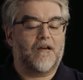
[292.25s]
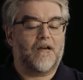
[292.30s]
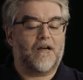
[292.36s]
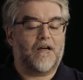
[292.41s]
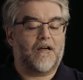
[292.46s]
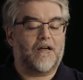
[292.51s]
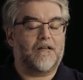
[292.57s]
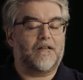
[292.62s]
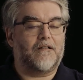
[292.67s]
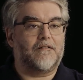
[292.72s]

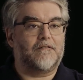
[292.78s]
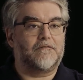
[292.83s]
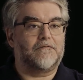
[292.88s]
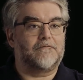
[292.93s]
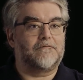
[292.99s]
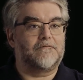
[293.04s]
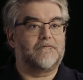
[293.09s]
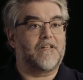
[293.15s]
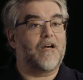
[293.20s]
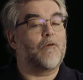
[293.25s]
uh,
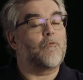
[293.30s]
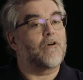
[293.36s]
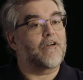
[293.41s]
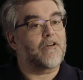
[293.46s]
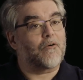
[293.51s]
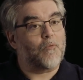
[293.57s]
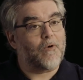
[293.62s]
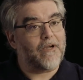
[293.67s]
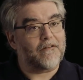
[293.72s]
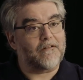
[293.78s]
network
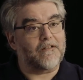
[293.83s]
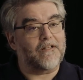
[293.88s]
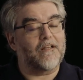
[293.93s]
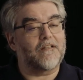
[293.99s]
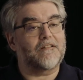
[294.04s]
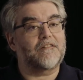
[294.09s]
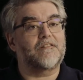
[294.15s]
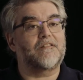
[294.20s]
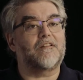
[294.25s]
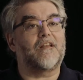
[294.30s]

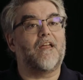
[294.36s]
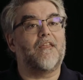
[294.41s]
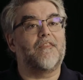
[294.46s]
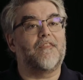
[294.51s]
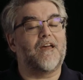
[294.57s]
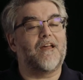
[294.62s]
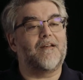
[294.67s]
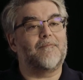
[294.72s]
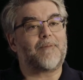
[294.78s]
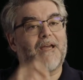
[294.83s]
awareness, and
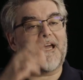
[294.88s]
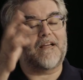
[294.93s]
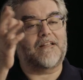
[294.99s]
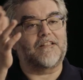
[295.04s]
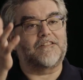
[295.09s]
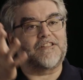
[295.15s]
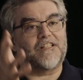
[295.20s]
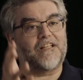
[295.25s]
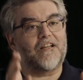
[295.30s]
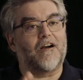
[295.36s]
then
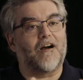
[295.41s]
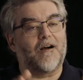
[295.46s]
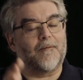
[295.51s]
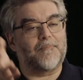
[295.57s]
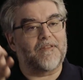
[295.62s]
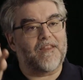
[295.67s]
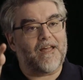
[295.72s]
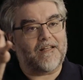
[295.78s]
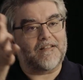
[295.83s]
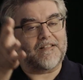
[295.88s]
packaging up
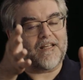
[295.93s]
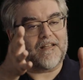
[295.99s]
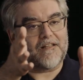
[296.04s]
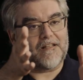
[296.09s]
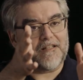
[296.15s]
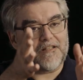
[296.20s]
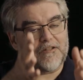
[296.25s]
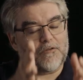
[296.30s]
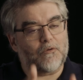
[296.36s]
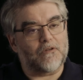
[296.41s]
that
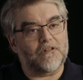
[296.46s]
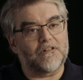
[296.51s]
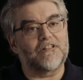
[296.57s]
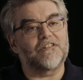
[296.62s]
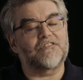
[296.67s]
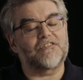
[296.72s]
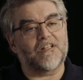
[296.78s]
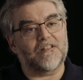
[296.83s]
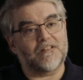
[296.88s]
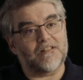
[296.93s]
data in order to
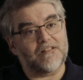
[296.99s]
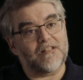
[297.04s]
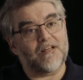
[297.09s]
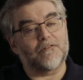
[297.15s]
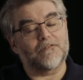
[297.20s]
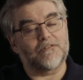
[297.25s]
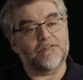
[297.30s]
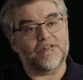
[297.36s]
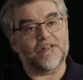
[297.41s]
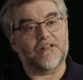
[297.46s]
send it
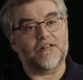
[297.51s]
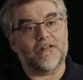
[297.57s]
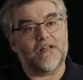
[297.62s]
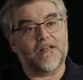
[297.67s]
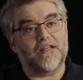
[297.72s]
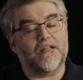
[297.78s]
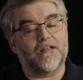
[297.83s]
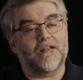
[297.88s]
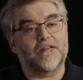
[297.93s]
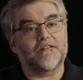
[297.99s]
down to the
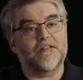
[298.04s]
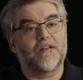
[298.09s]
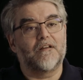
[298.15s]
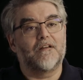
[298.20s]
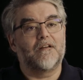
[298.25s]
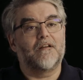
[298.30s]
client.